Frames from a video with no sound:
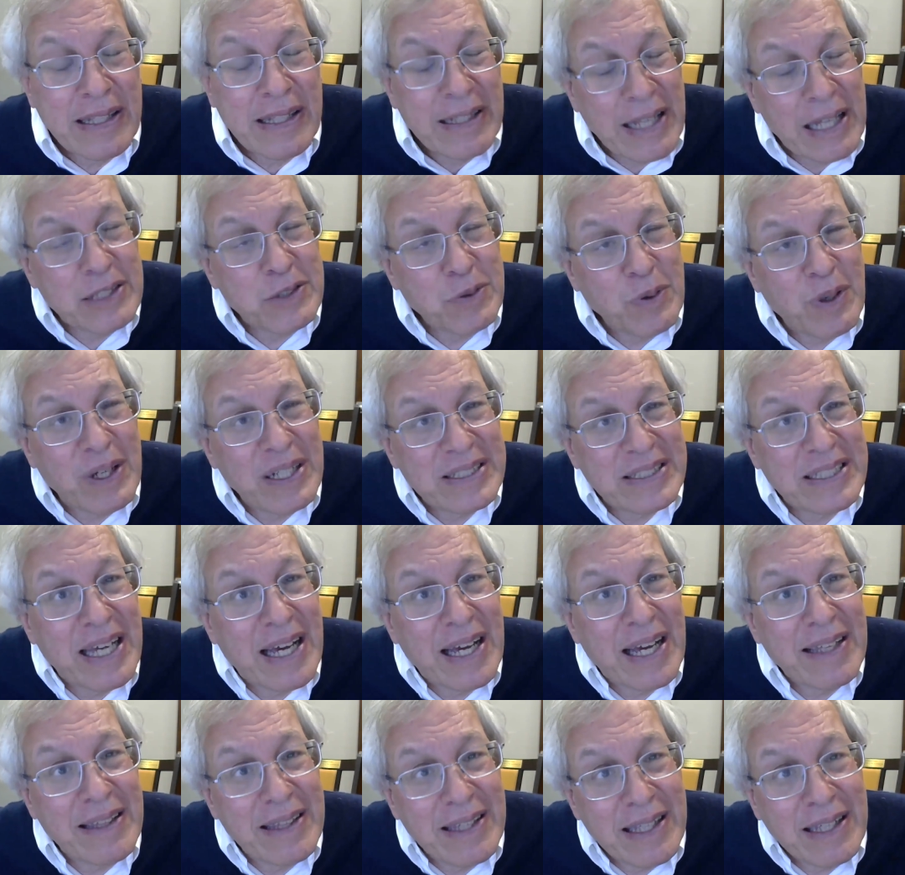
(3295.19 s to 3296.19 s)
That's why I say
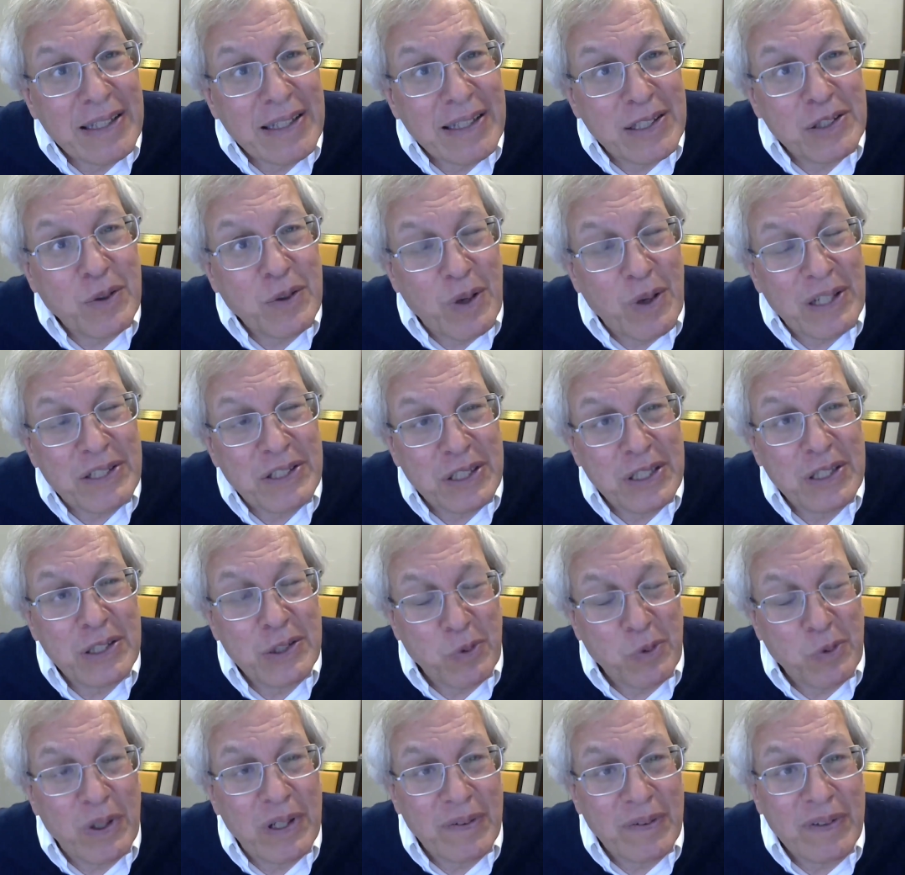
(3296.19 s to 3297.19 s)
I think this question
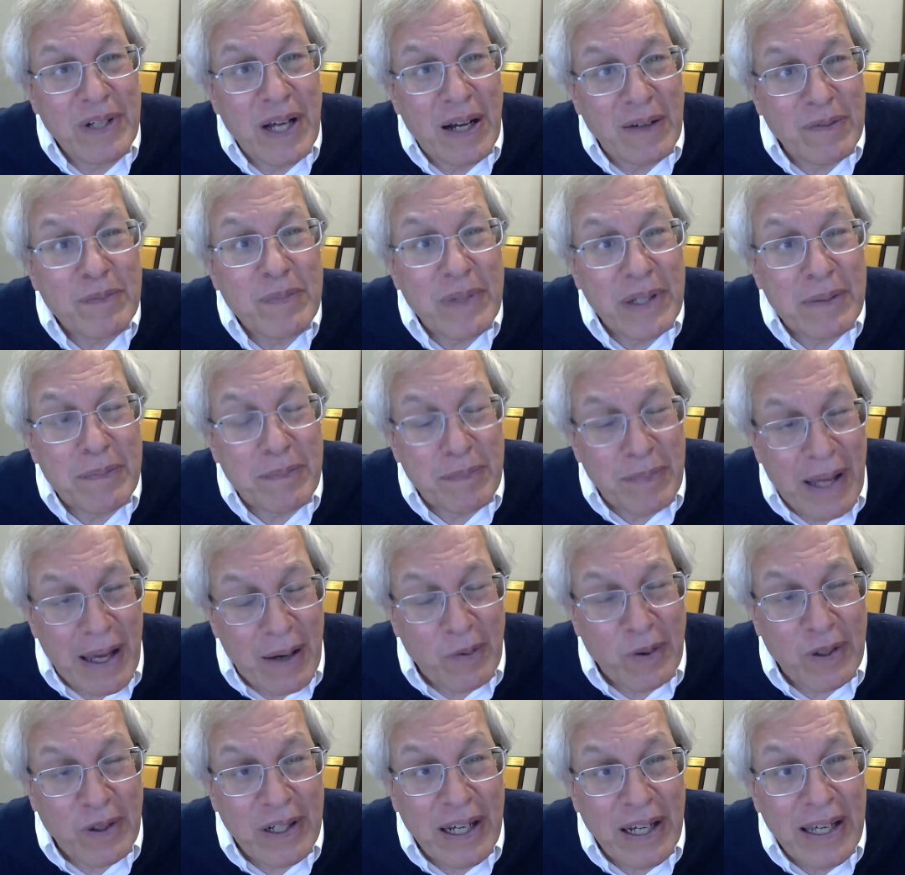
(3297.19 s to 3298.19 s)
is one of government
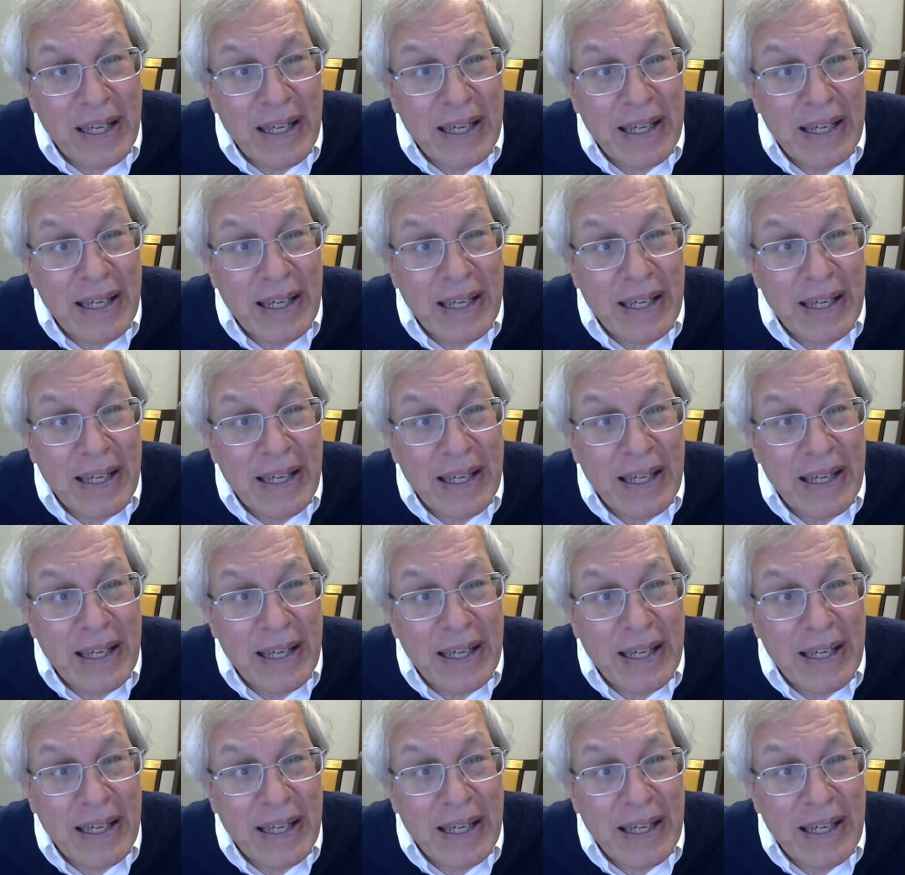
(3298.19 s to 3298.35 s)
power.